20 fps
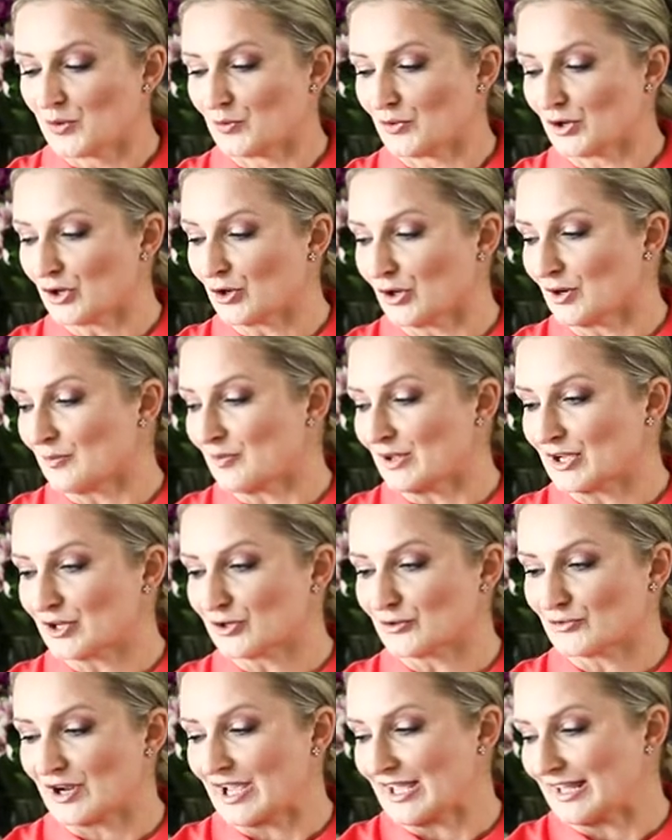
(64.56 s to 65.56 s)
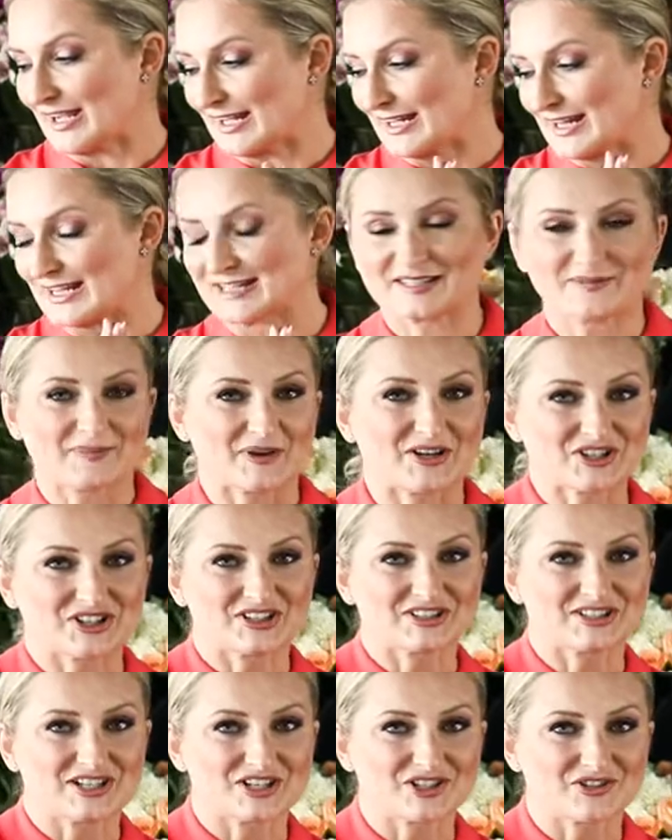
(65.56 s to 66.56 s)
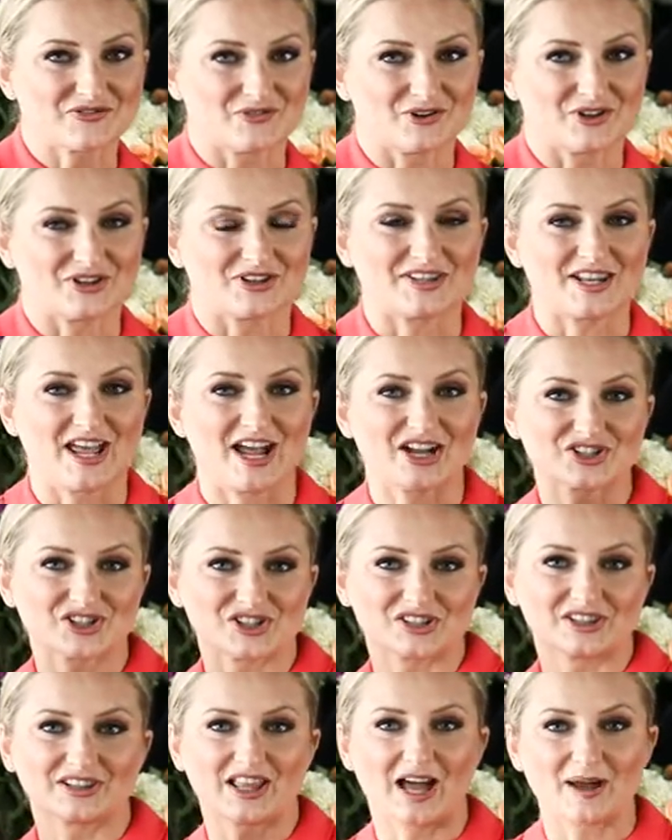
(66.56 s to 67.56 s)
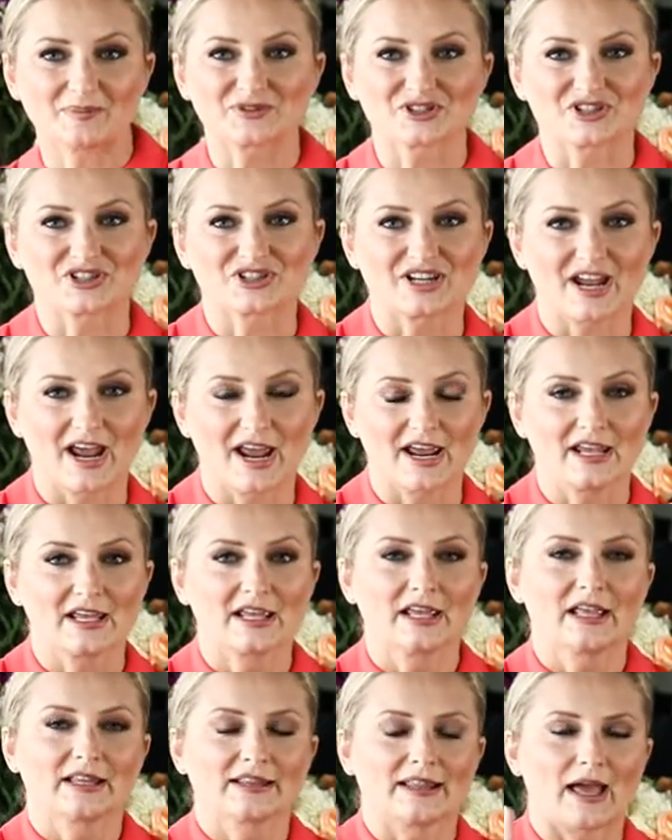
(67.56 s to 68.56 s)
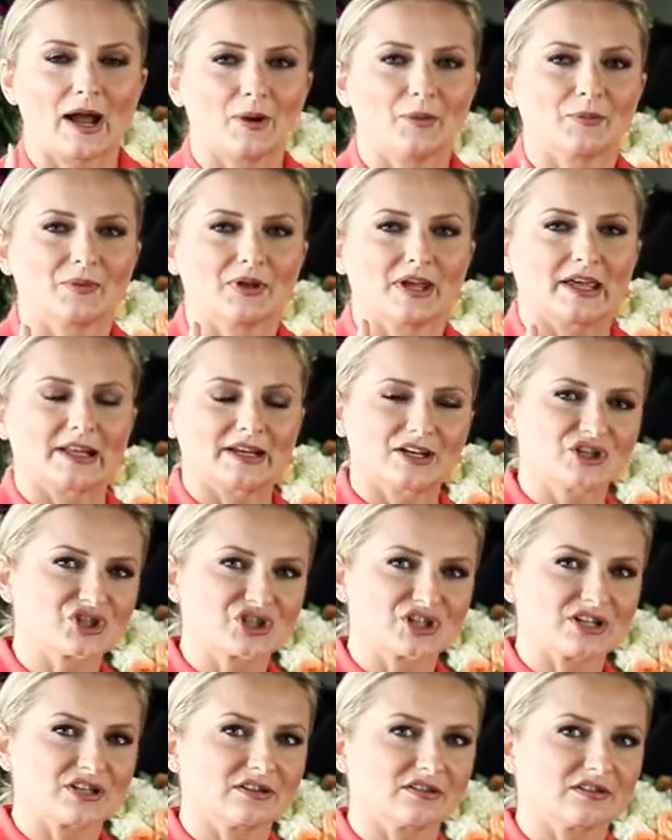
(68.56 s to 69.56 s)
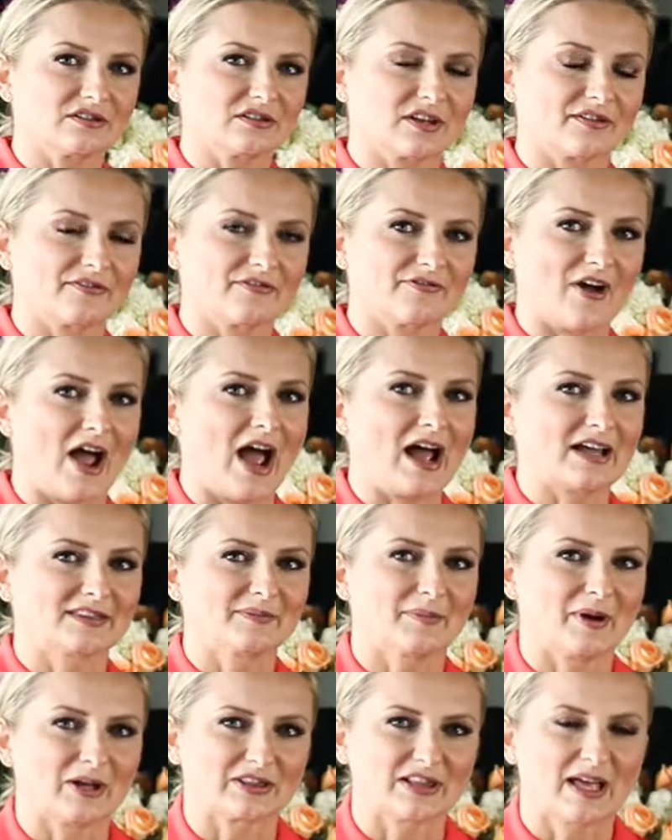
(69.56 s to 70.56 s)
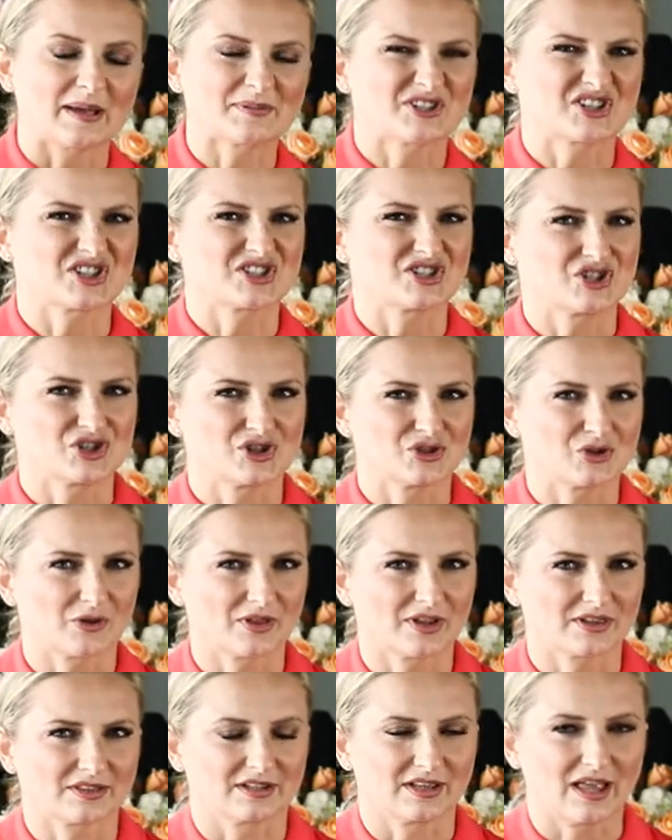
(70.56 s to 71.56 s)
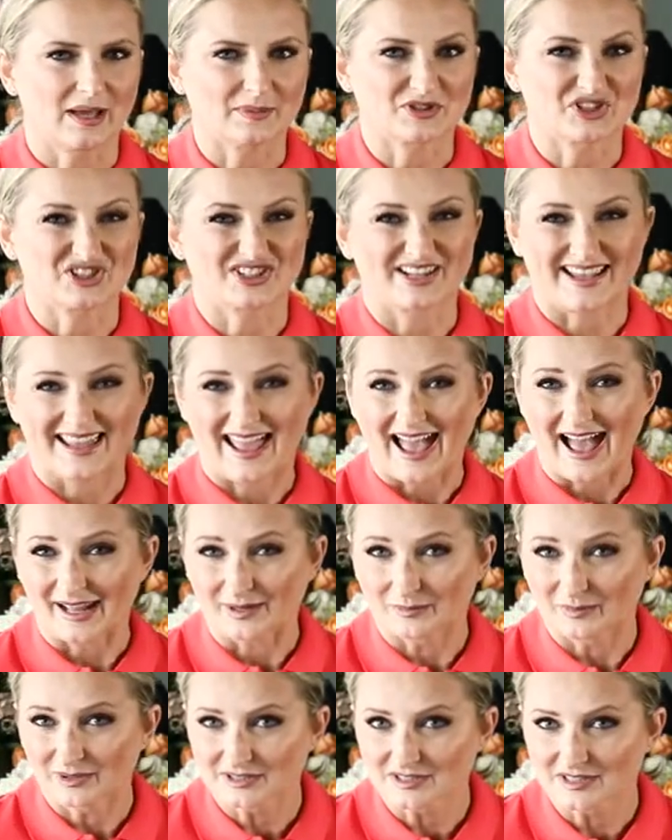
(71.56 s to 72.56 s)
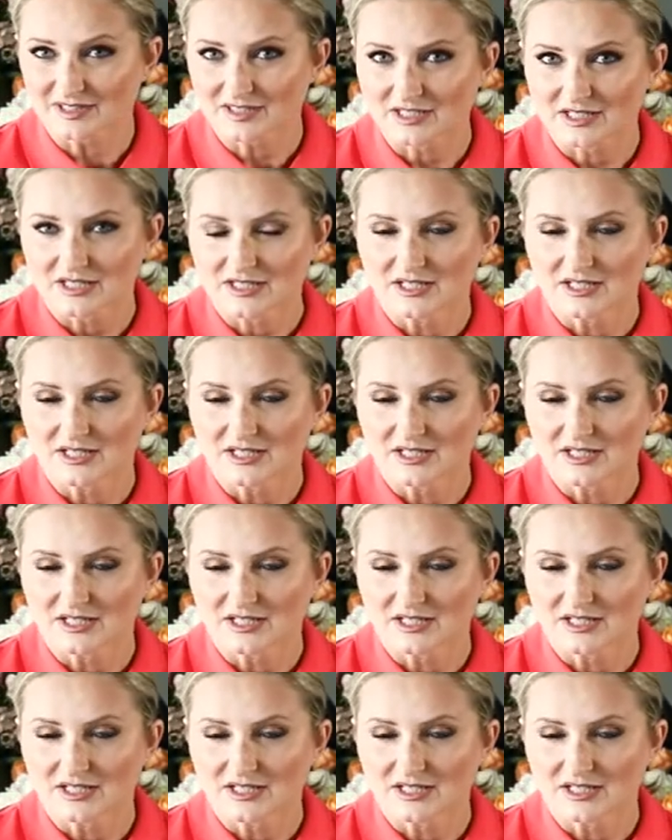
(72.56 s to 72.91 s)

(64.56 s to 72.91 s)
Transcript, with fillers: We're going to be creating a special dish for National Lobster Day. Now, an interesting fact about lobster, did you know that the lobsters are cannibals?